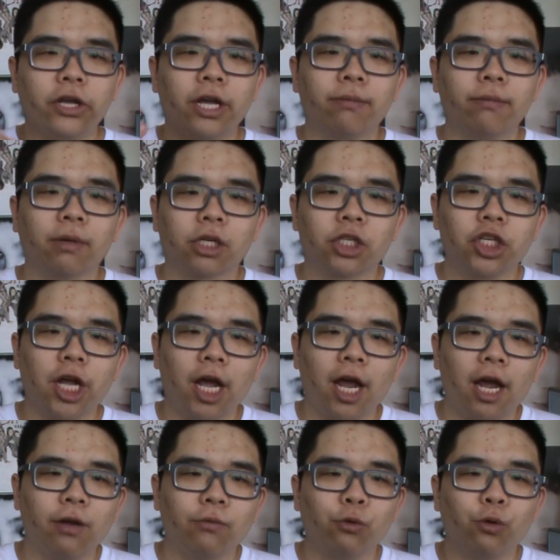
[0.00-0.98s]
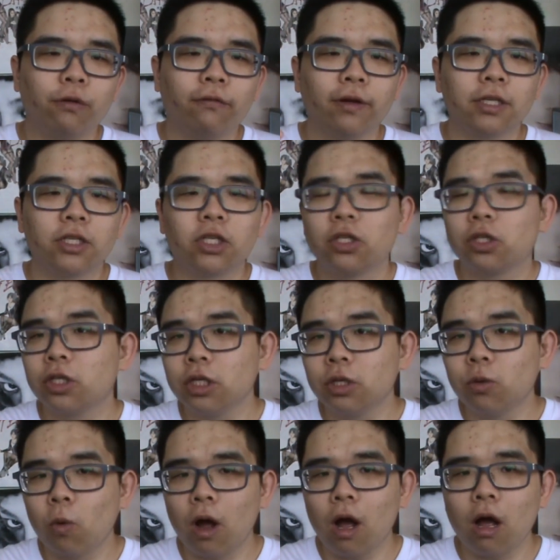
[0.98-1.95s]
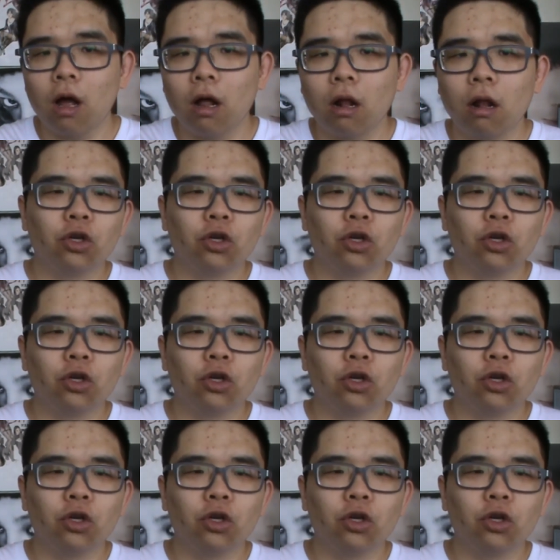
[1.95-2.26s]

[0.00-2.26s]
Ian McShane, Rufus Sewell,